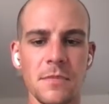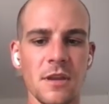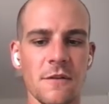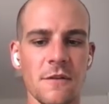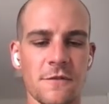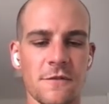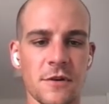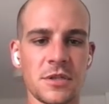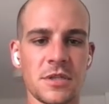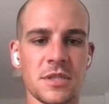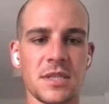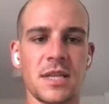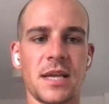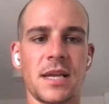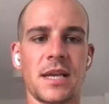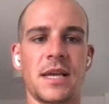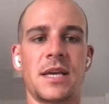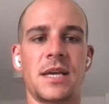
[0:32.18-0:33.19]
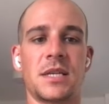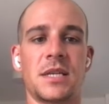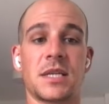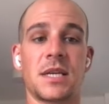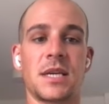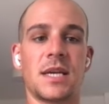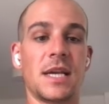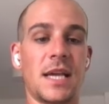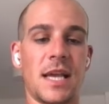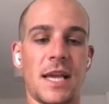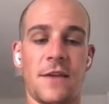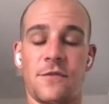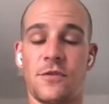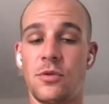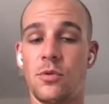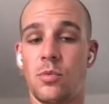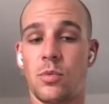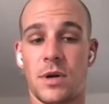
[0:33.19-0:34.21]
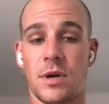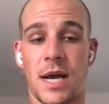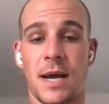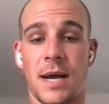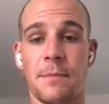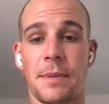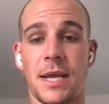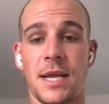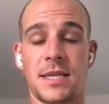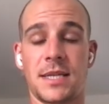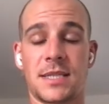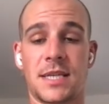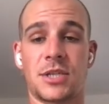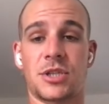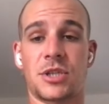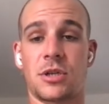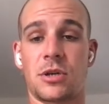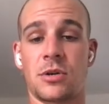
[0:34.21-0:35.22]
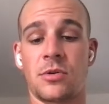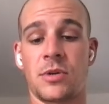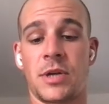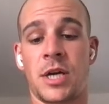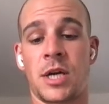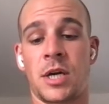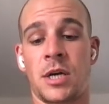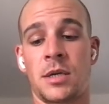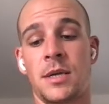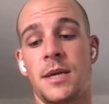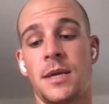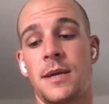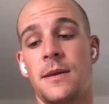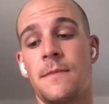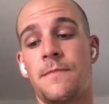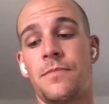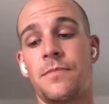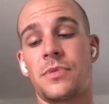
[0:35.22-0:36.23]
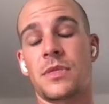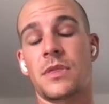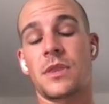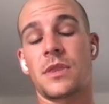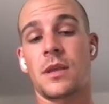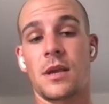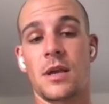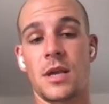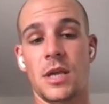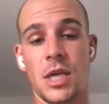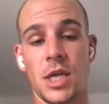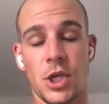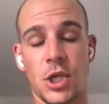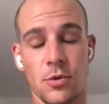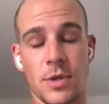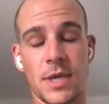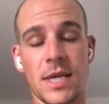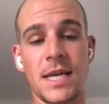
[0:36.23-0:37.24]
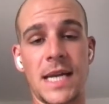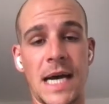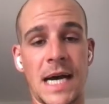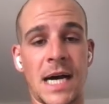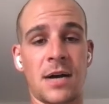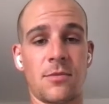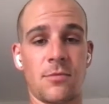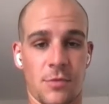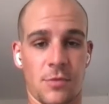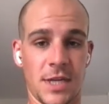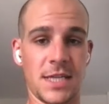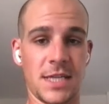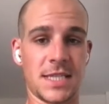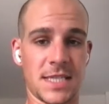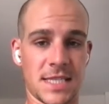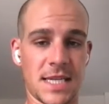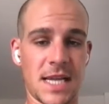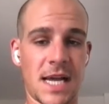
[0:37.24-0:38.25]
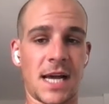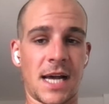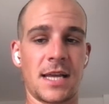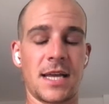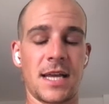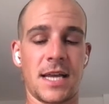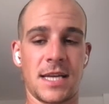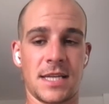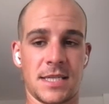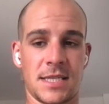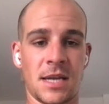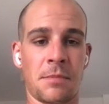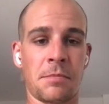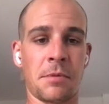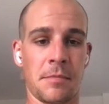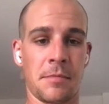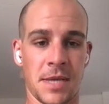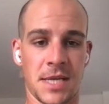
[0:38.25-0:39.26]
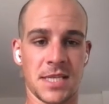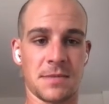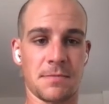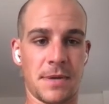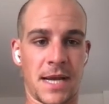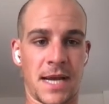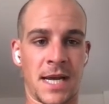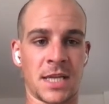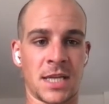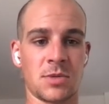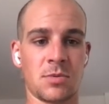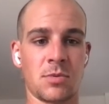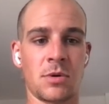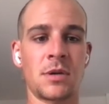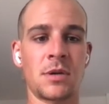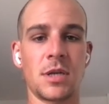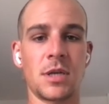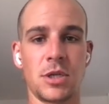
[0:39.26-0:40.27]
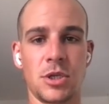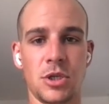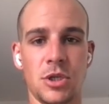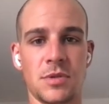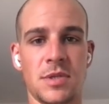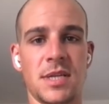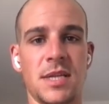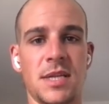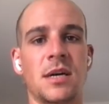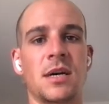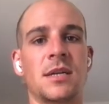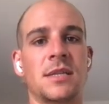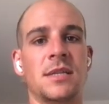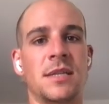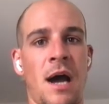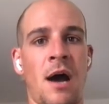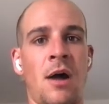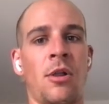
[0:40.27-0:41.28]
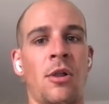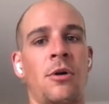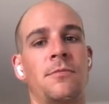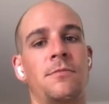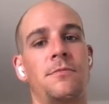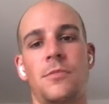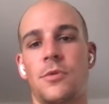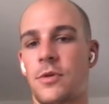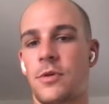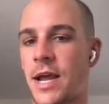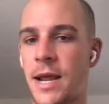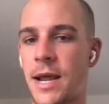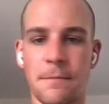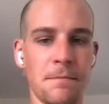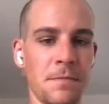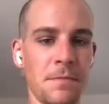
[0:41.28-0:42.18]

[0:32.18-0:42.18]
First thing is, if you were not paying attention earlier, you cannot reset a Supabase password using Adalo, okay?